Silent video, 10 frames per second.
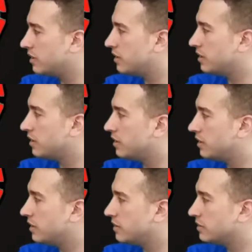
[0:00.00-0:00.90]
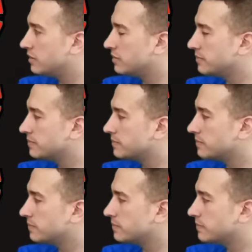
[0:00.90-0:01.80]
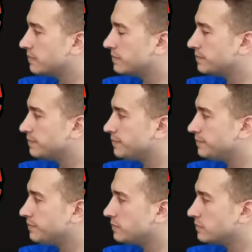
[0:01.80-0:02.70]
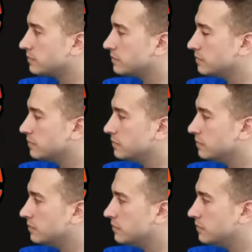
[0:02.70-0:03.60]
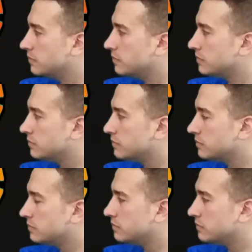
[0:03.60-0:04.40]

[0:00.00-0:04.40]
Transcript: The person shown says nothing.